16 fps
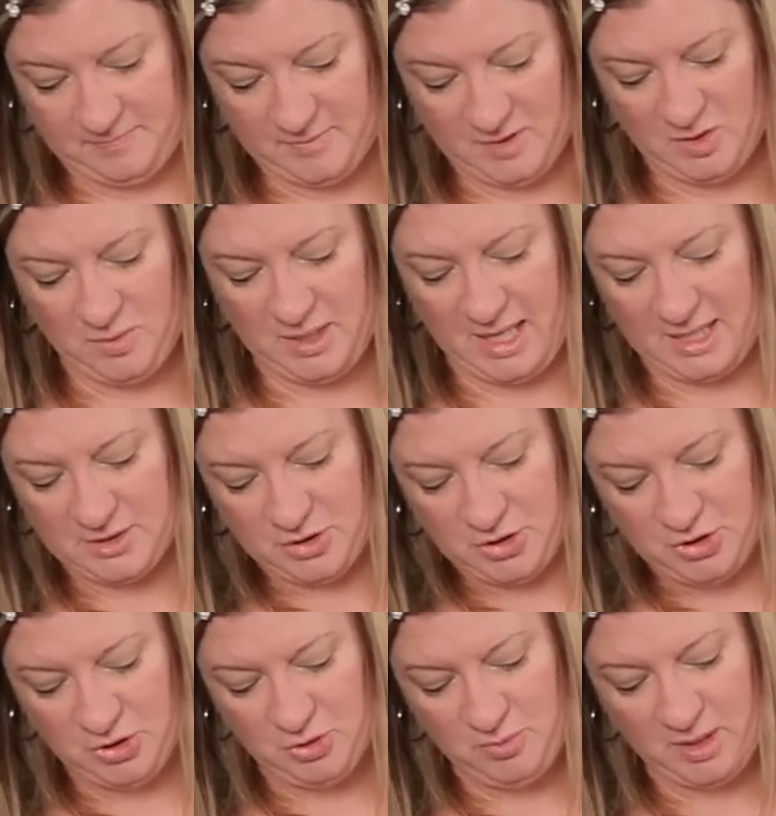You don't want to add
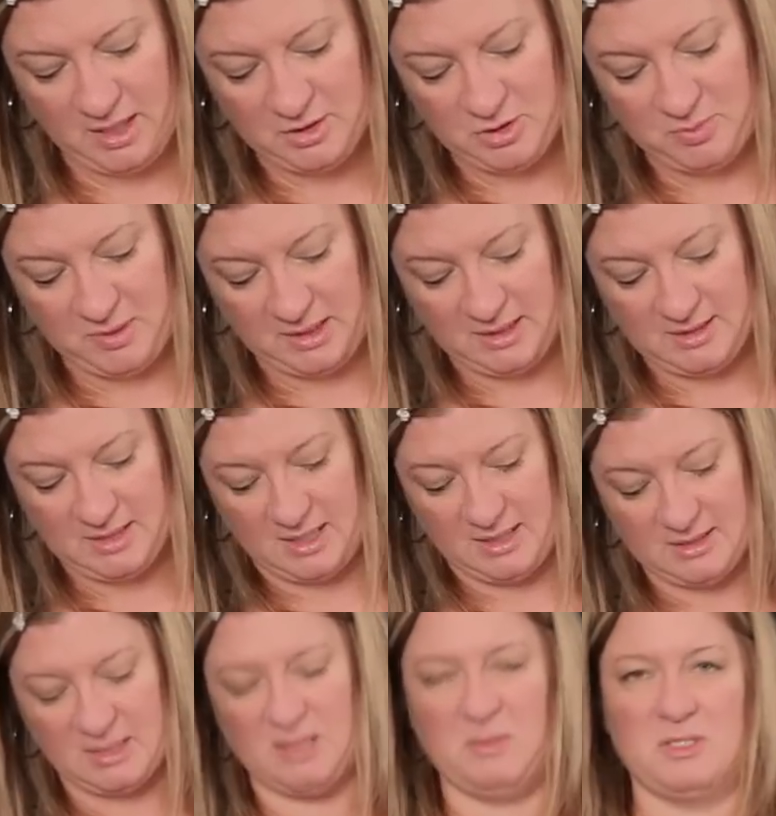too much because then
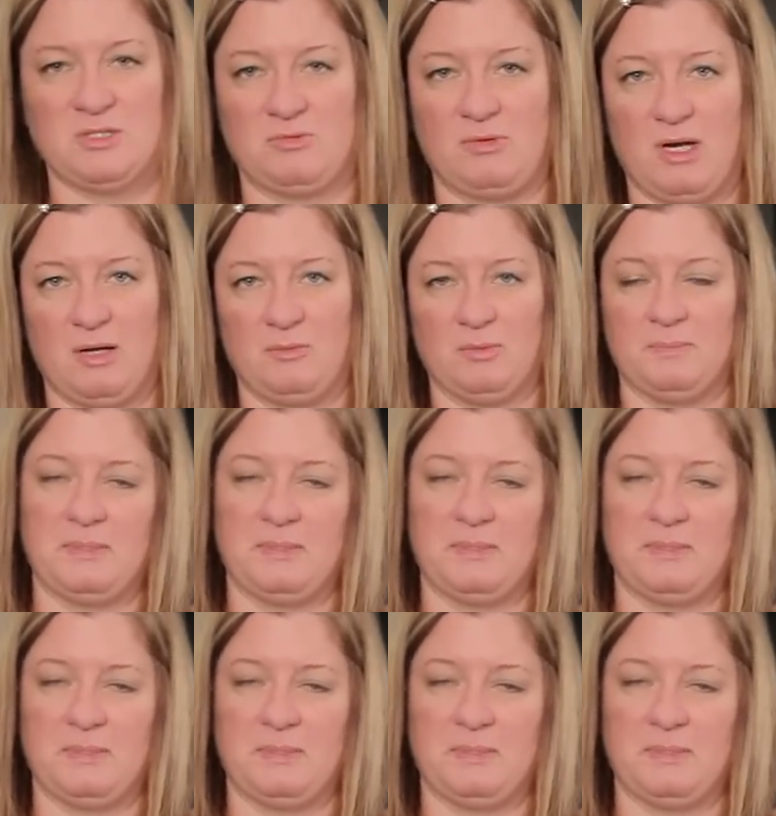it's going to mess around,